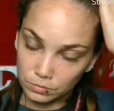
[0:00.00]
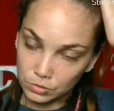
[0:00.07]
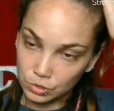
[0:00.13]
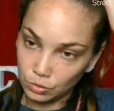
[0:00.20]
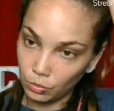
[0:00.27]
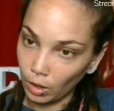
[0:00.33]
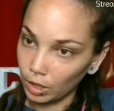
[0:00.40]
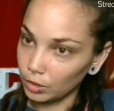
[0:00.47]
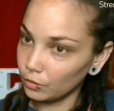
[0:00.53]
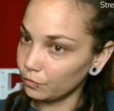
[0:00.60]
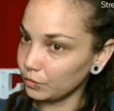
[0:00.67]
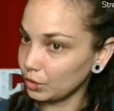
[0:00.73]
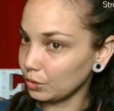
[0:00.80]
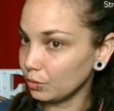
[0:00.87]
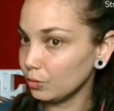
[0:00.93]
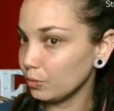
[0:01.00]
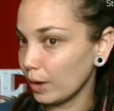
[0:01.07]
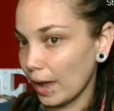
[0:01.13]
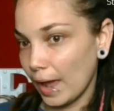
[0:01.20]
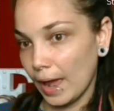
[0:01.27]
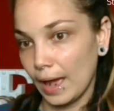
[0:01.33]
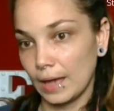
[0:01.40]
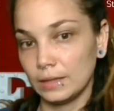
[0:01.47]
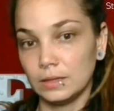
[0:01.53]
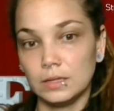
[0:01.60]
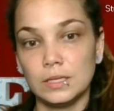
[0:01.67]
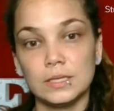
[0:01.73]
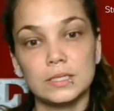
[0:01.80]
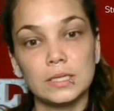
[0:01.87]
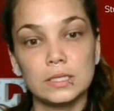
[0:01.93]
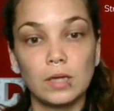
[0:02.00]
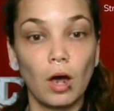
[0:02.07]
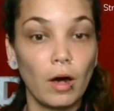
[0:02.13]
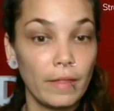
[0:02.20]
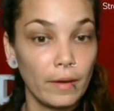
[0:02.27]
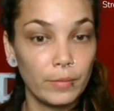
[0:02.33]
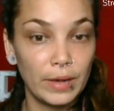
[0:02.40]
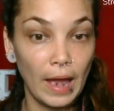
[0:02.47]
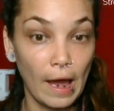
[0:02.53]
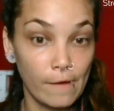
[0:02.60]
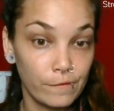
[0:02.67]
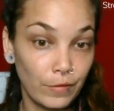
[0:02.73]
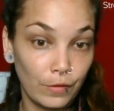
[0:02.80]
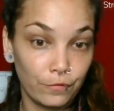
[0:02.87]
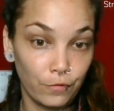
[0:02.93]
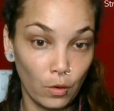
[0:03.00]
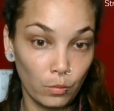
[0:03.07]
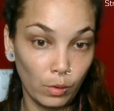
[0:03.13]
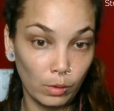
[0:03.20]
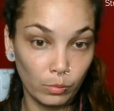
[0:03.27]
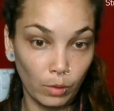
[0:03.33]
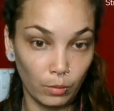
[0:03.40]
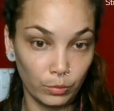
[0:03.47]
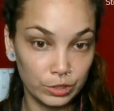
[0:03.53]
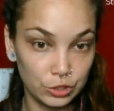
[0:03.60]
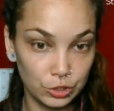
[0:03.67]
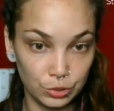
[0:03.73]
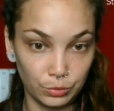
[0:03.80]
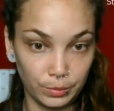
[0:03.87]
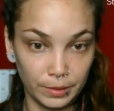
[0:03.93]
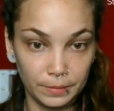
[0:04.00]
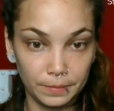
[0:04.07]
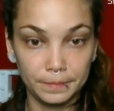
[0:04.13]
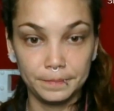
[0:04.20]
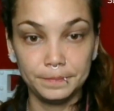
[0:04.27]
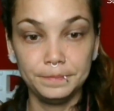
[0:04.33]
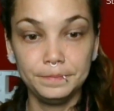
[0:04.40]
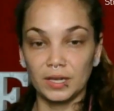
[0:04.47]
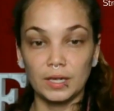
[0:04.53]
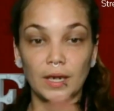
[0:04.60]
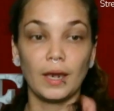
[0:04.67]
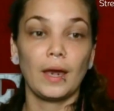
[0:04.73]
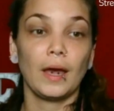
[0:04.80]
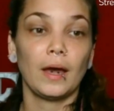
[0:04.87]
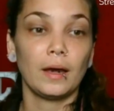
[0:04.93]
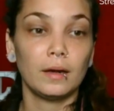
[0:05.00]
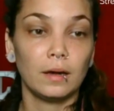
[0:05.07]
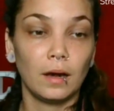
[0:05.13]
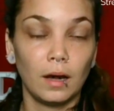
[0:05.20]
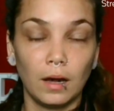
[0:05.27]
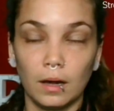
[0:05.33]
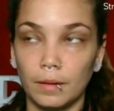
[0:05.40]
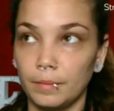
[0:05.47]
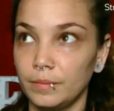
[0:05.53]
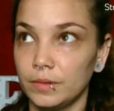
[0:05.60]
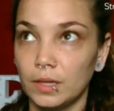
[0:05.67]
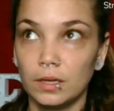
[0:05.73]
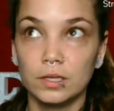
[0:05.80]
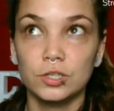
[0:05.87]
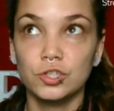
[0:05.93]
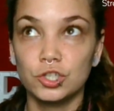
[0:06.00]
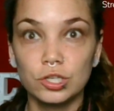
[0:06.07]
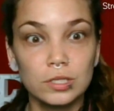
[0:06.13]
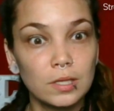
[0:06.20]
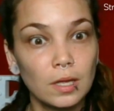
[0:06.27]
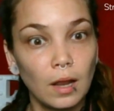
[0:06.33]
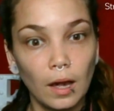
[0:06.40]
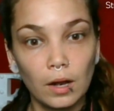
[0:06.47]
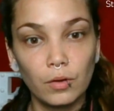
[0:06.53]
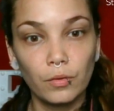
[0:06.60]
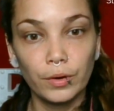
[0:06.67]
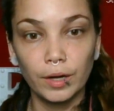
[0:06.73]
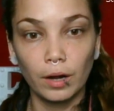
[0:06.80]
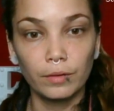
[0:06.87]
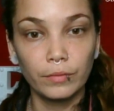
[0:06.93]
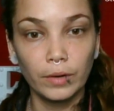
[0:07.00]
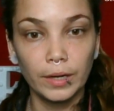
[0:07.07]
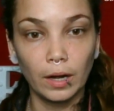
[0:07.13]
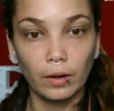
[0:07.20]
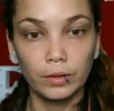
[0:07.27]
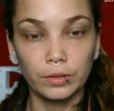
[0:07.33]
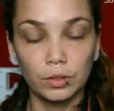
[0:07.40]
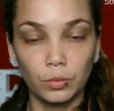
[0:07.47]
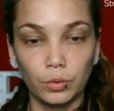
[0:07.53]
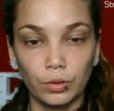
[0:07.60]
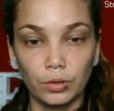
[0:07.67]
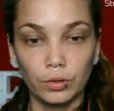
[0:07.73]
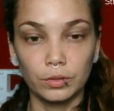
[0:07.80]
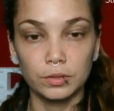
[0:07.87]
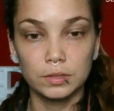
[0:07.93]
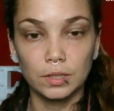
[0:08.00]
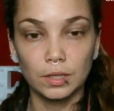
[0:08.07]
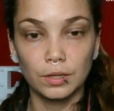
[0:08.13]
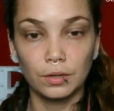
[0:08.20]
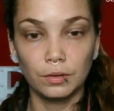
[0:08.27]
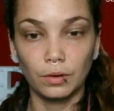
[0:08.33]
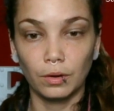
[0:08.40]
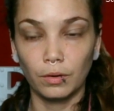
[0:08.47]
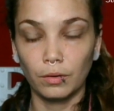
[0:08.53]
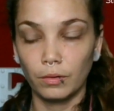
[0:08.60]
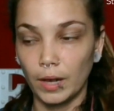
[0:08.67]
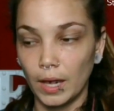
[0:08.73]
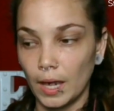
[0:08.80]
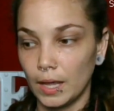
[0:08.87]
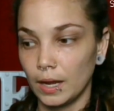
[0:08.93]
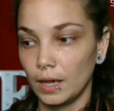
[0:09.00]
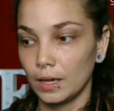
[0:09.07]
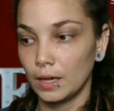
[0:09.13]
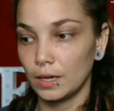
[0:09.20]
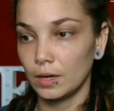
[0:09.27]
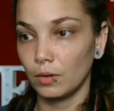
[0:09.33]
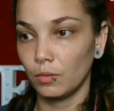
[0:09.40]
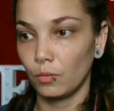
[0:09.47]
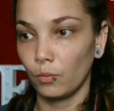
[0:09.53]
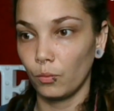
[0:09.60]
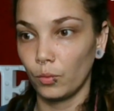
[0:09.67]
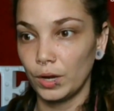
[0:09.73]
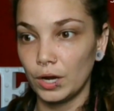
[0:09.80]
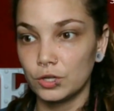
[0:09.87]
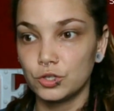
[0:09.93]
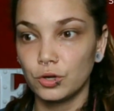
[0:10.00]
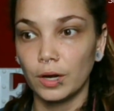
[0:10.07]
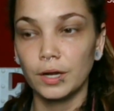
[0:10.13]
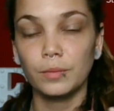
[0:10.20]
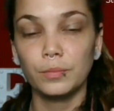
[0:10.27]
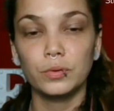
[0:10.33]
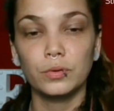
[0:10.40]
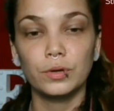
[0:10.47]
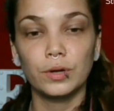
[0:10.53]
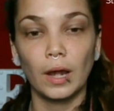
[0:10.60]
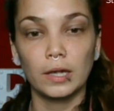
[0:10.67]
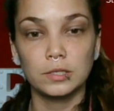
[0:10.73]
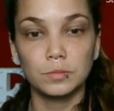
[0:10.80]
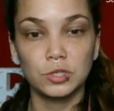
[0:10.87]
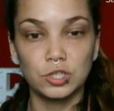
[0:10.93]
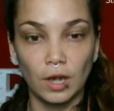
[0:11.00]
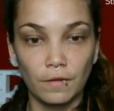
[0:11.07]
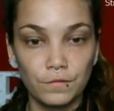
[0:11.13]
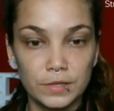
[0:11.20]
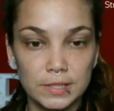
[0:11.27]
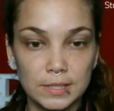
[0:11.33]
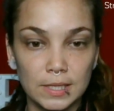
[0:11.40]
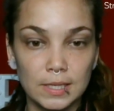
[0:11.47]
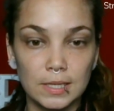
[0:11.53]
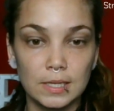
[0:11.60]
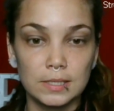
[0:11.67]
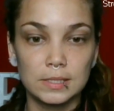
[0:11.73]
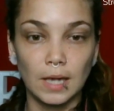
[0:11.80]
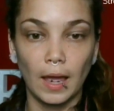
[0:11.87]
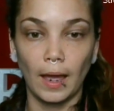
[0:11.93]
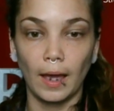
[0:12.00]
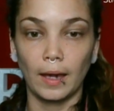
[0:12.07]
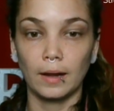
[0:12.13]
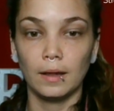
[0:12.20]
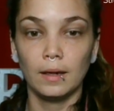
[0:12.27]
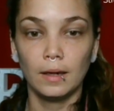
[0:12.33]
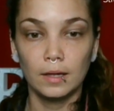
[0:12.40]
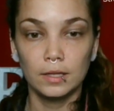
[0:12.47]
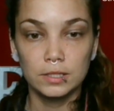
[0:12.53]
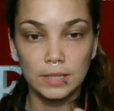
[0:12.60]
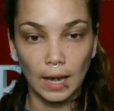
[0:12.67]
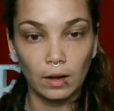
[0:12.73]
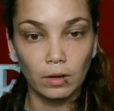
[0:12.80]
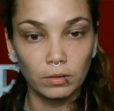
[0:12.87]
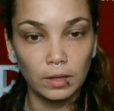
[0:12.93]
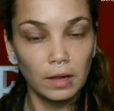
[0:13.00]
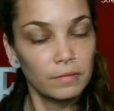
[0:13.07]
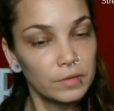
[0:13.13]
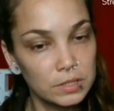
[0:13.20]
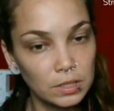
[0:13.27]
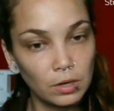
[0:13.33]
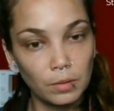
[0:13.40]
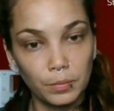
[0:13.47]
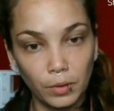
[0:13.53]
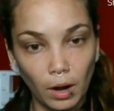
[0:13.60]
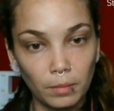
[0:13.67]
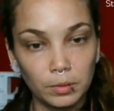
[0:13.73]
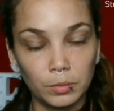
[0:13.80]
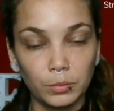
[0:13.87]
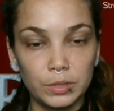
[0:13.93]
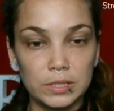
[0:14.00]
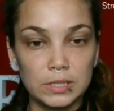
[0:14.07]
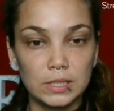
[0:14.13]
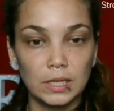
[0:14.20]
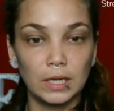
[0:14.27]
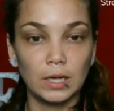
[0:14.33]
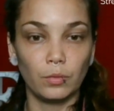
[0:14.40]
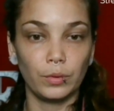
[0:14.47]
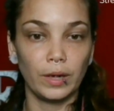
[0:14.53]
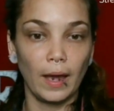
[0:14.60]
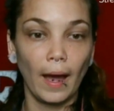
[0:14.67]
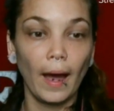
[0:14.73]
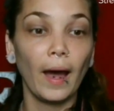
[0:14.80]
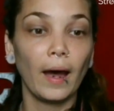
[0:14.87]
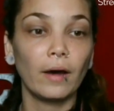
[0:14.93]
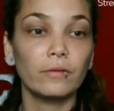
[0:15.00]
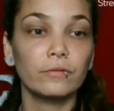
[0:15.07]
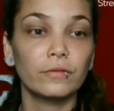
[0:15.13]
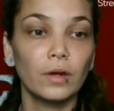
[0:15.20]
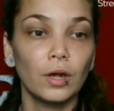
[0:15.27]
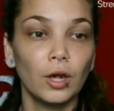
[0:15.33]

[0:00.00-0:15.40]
to all of you. And this is all that we have for 411 with Chubi. But yeah, it's just a lot going on right now in the world, and we are trying to put as much emphasis and tackle every single problem we see or we have.